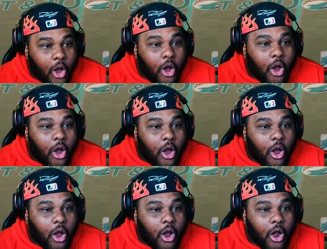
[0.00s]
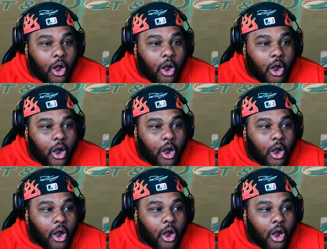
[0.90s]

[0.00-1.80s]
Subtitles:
(silence)